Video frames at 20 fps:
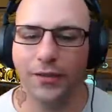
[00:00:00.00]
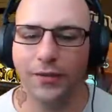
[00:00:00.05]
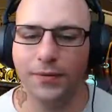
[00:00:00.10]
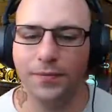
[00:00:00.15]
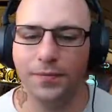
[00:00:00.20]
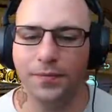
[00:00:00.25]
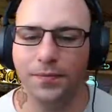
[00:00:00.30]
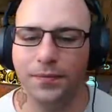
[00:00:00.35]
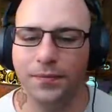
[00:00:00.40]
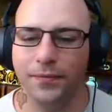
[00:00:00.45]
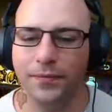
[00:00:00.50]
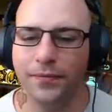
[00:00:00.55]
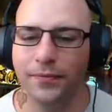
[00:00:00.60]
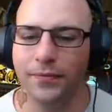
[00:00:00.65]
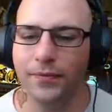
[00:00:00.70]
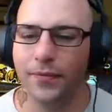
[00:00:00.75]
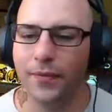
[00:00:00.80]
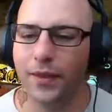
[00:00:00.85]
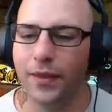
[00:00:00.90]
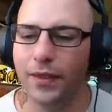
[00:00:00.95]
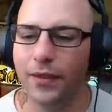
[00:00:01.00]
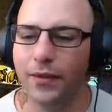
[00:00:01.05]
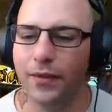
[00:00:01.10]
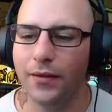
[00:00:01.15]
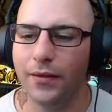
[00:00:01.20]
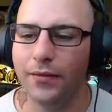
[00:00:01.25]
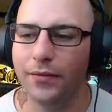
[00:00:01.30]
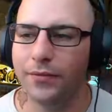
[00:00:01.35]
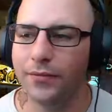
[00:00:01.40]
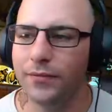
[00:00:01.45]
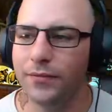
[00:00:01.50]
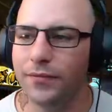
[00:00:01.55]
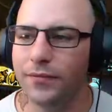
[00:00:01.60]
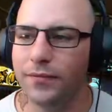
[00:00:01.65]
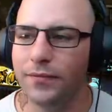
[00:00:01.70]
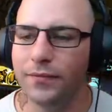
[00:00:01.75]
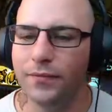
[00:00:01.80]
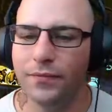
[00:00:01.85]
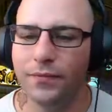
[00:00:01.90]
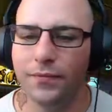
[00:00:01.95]

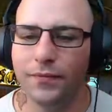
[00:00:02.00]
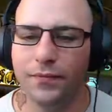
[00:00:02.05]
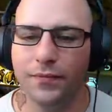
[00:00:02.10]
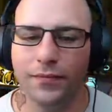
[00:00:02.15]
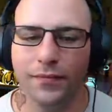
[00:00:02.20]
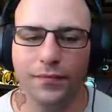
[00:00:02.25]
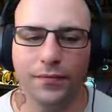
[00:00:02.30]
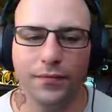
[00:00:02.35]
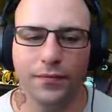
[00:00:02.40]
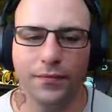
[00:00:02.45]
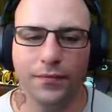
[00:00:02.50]
(no one is talking)